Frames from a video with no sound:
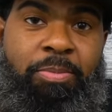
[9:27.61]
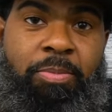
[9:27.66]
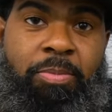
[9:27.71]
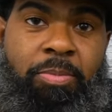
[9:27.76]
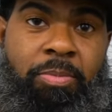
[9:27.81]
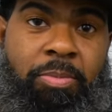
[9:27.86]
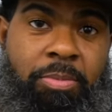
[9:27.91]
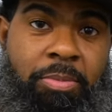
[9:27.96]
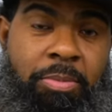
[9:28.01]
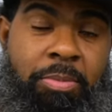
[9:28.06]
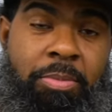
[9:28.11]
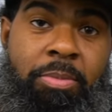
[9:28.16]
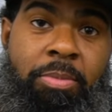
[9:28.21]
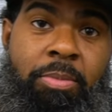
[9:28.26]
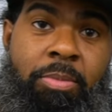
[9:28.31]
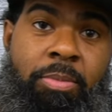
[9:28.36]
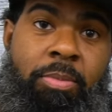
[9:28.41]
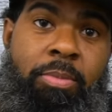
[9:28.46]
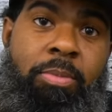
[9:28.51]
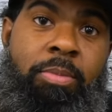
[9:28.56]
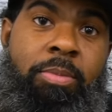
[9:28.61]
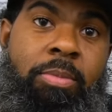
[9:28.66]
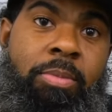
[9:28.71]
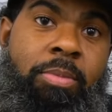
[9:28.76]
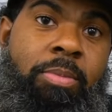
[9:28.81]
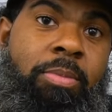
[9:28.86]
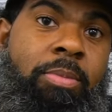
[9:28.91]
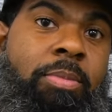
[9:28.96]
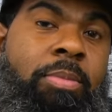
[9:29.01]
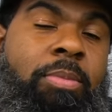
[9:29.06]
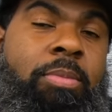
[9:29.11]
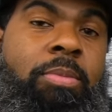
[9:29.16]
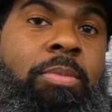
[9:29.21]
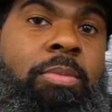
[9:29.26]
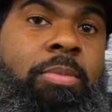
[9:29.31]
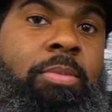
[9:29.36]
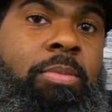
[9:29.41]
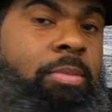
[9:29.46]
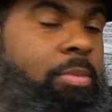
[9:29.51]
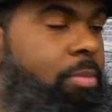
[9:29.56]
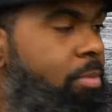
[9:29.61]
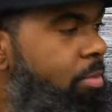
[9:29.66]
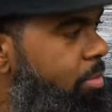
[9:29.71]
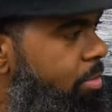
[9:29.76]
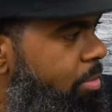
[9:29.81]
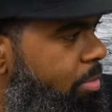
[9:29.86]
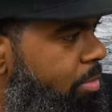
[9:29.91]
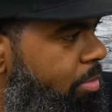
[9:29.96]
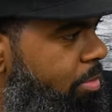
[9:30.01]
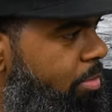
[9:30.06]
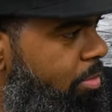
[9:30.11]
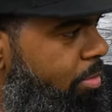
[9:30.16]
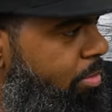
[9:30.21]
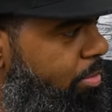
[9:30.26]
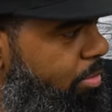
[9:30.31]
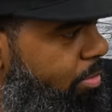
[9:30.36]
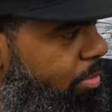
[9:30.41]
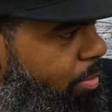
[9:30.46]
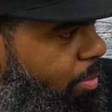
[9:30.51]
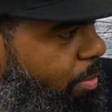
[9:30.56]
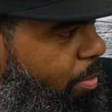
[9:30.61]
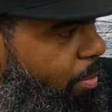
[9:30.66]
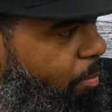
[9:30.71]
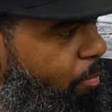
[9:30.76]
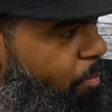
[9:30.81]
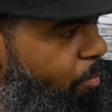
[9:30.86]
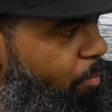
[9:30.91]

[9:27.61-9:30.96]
No words are spoken by the person on screen.